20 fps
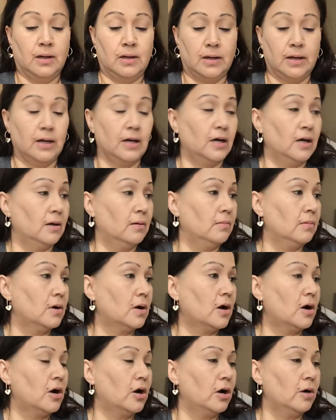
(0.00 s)

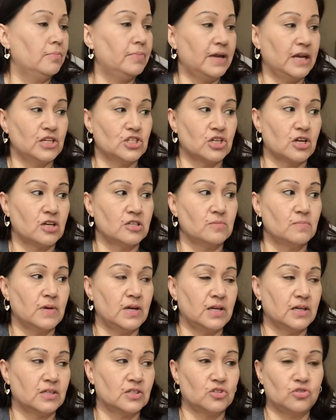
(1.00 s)
are BH
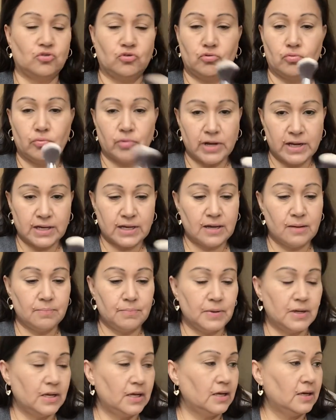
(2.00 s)
Cosmetics. Great
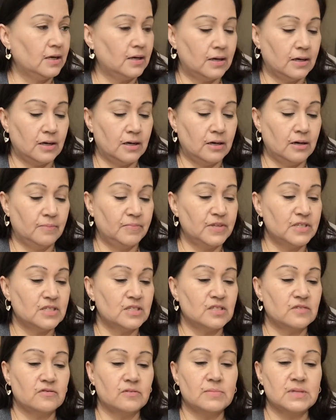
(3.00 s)
company. This
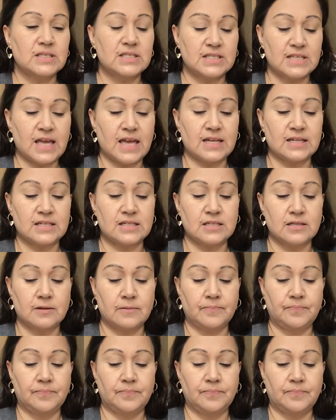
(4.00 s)
is from a set.